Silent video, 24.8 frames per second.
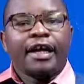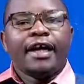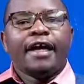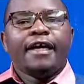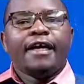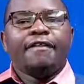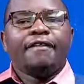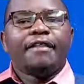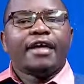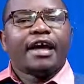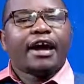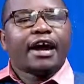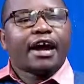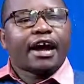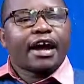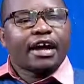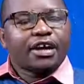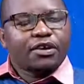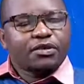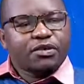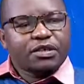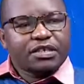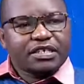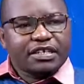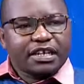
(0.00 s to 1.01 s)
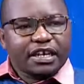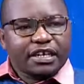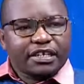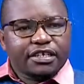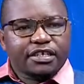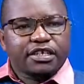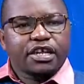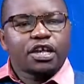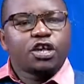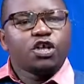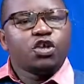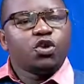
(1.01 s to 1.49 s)
There are countries
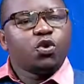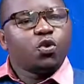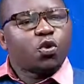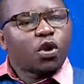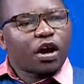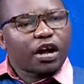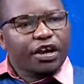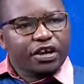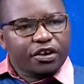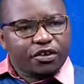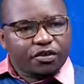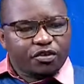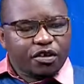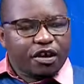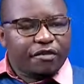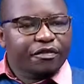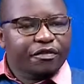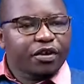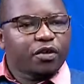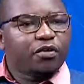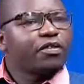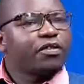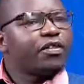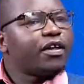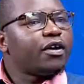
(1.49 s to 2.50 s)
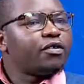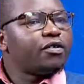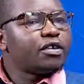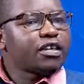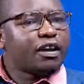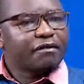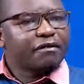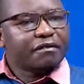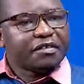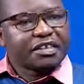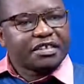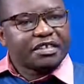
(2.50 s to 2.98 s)
that you can travel
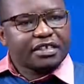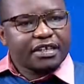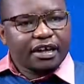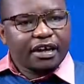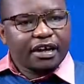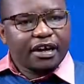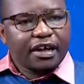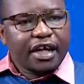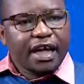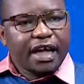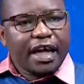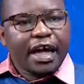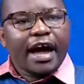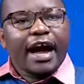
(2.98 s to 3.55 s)
without a visa,